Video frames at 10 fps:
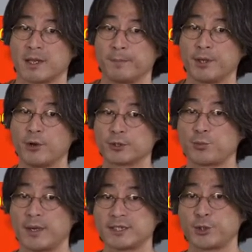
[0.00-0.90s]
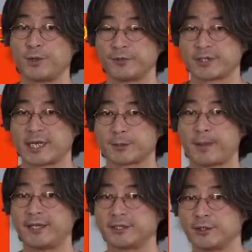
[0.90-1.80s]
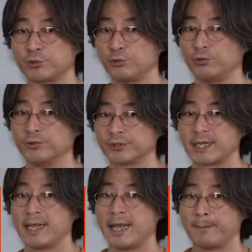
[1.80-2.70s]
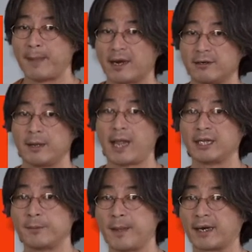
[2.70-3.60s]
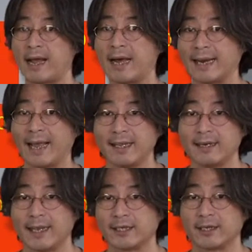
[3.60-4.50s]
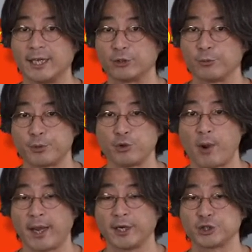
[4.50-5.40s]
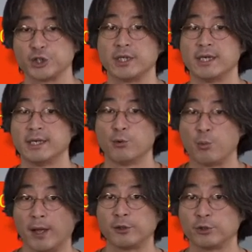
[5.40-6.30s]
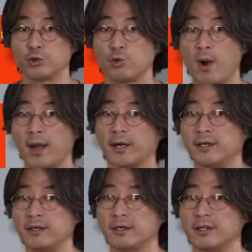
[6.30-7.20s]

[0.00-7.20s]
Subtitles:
because once the universe expands and cools, matter and antimatter annihilate into pure energy 1 to 1.